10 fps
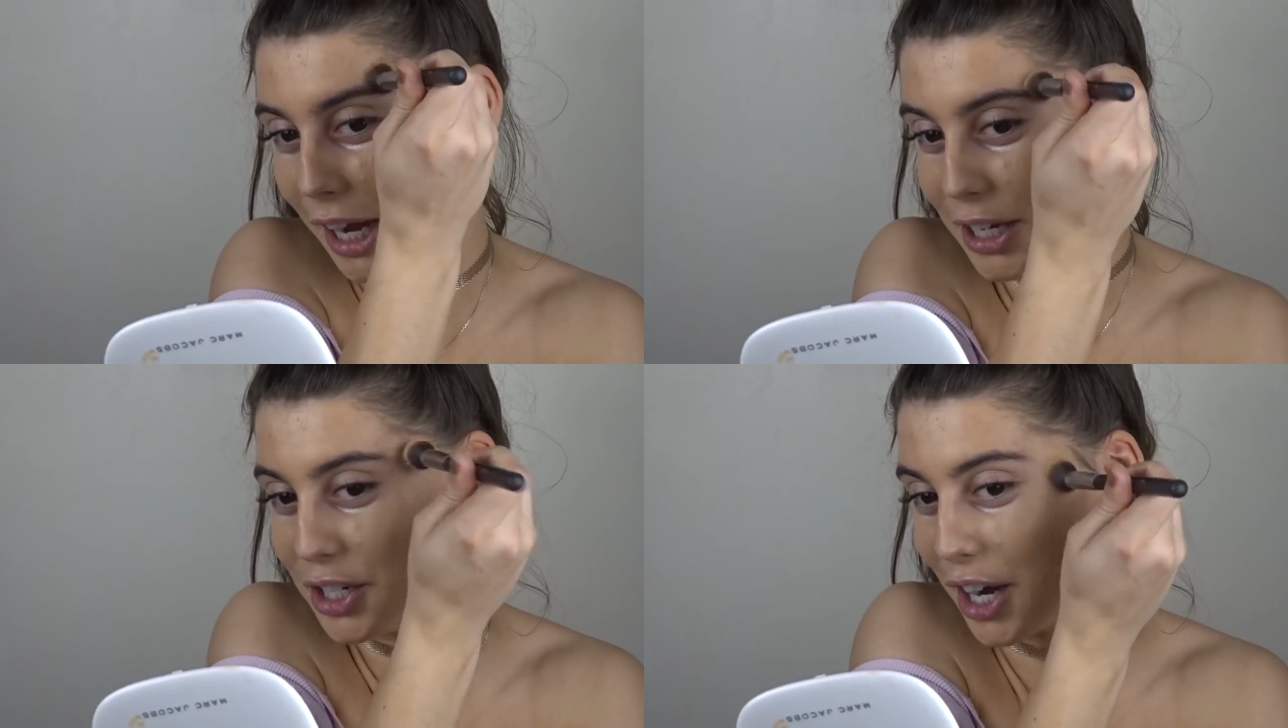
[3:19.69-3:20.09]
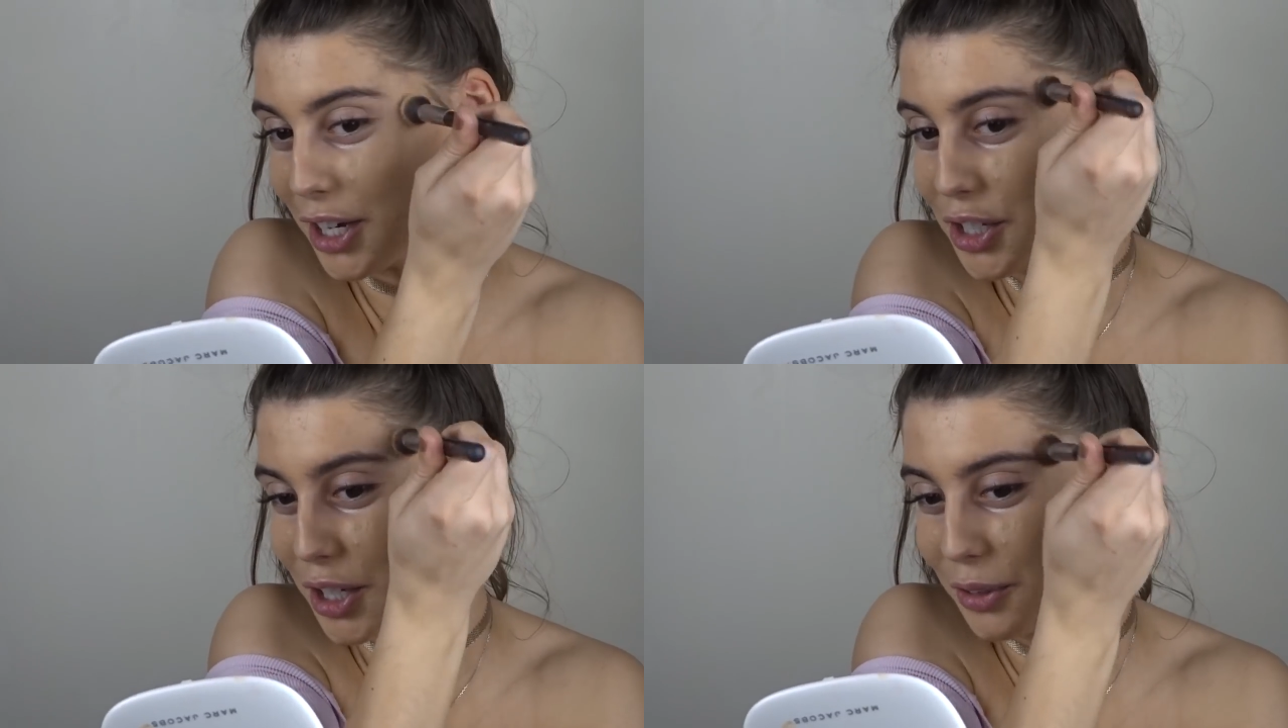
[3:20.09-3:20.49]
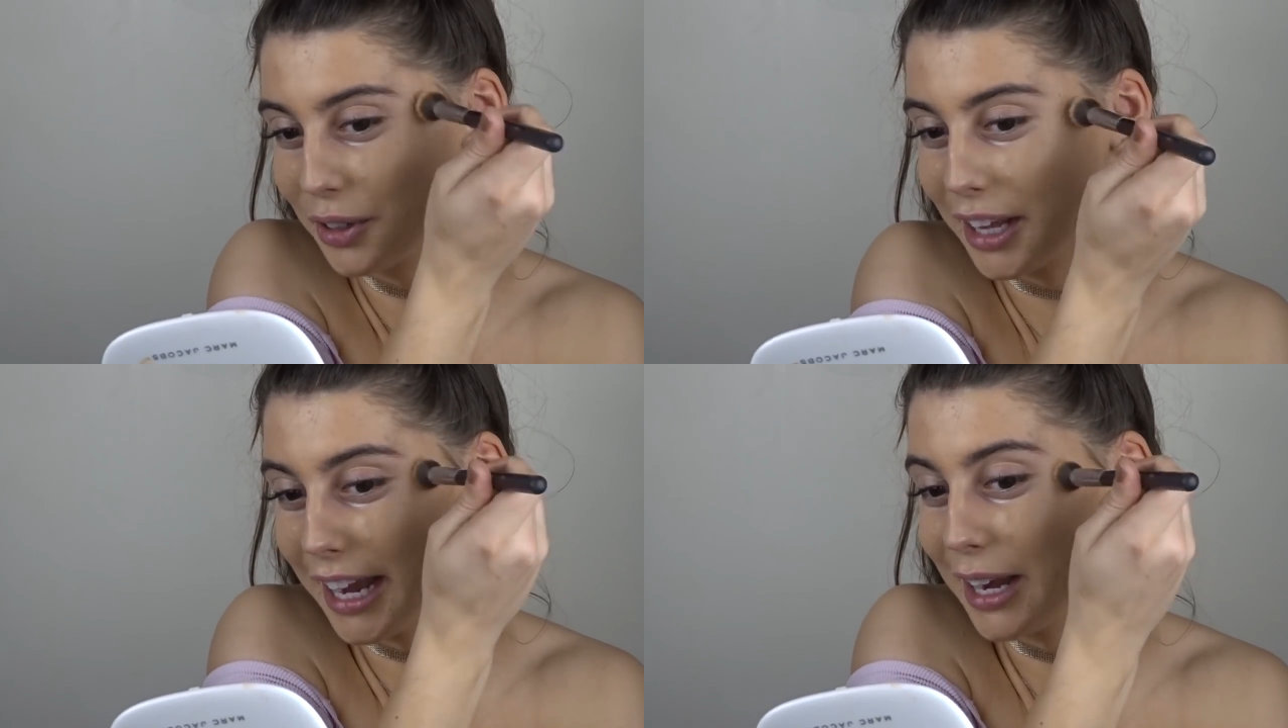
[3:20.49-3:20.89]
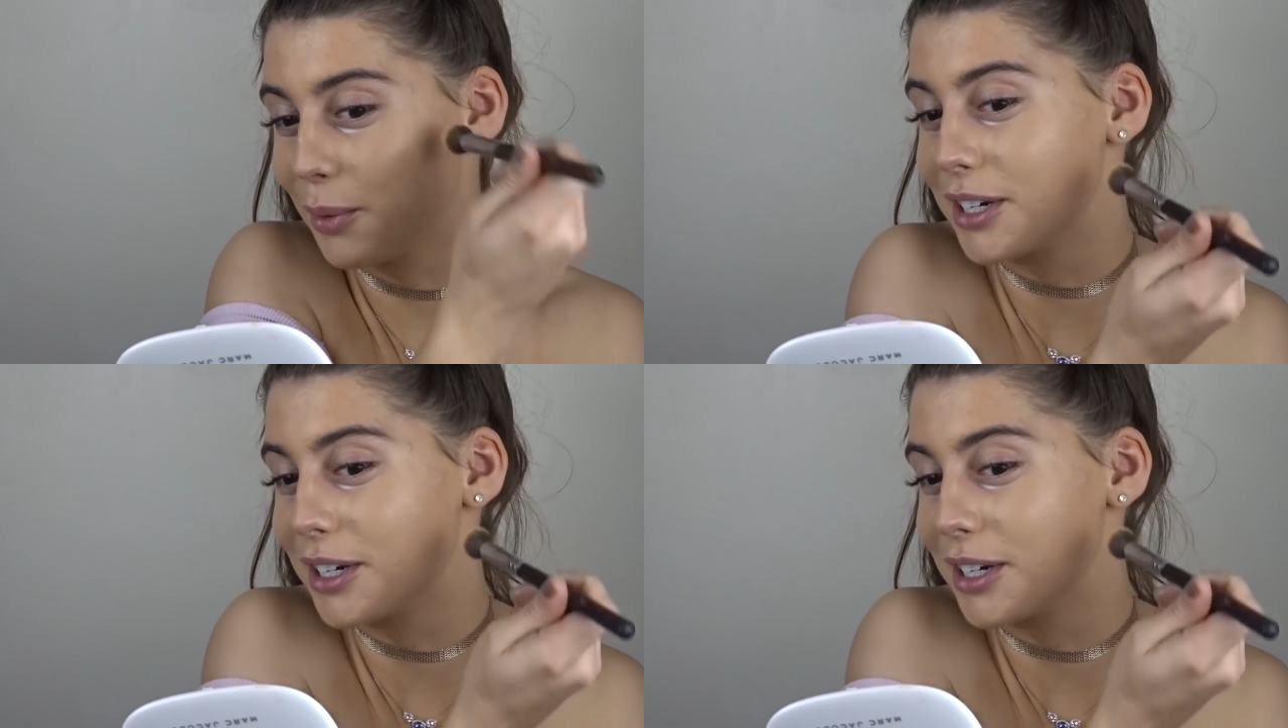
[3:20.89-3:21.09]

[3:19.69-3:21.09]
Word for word: digestion related,